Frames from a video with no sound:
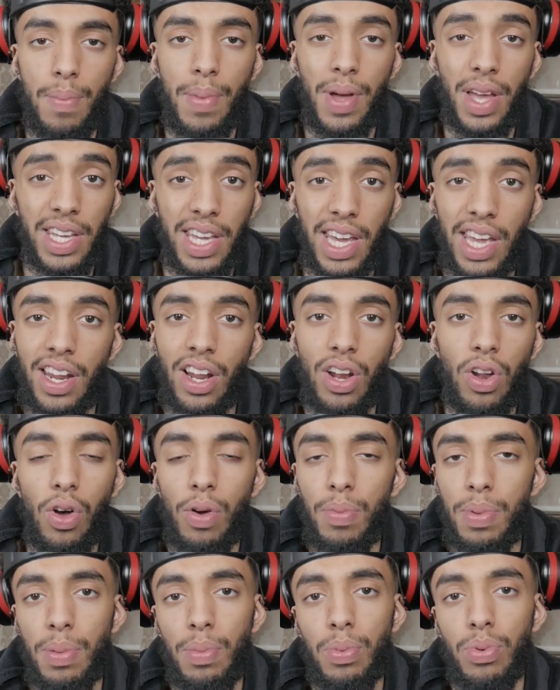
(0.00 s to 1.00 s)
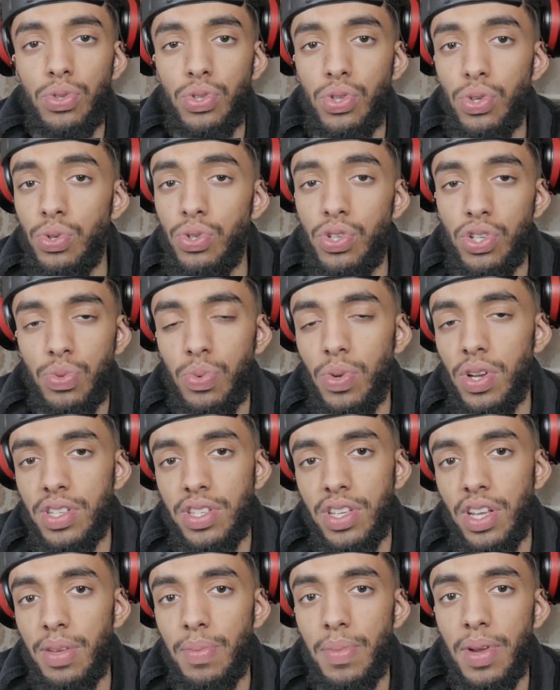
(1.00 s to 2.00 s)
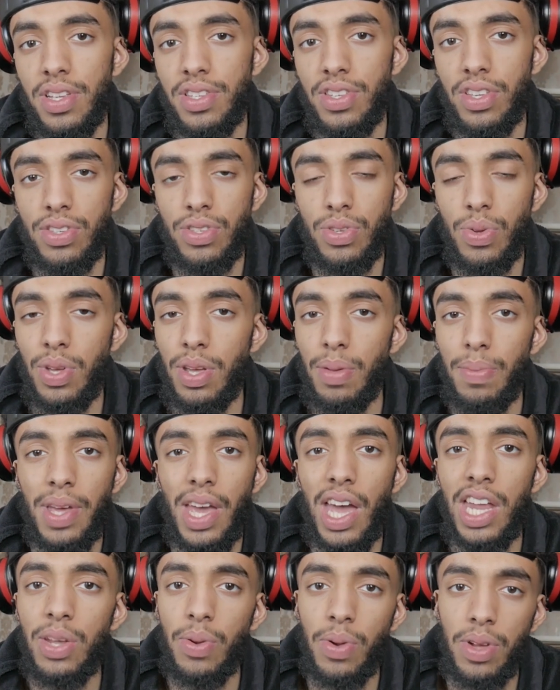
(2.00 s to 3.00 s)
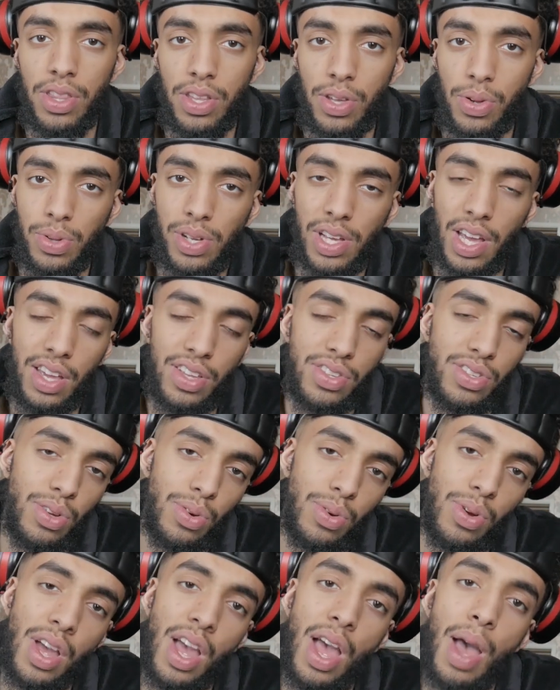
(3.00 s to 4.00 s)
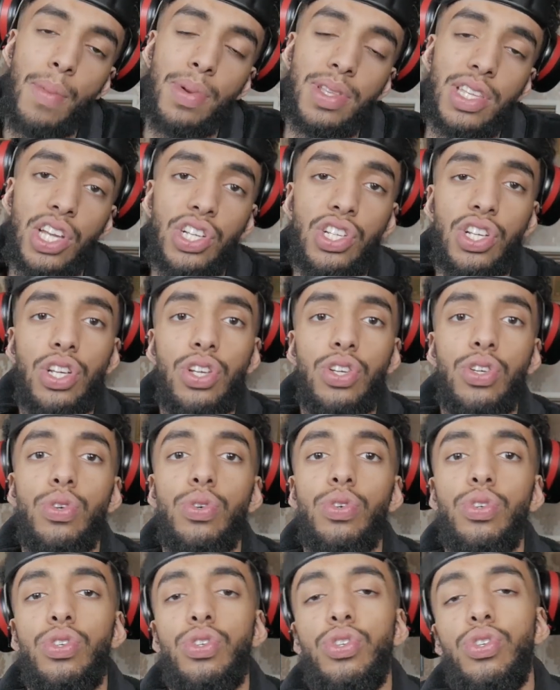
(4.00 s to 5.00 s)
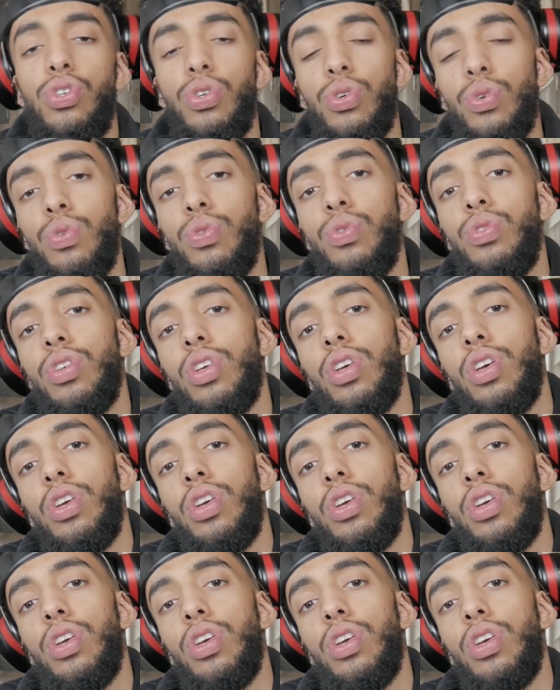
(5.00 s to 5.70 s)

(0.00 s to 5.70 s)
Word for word: But again, a lot of people do just want to study medicine, so it can be anywhere in the UK. So potentially you choose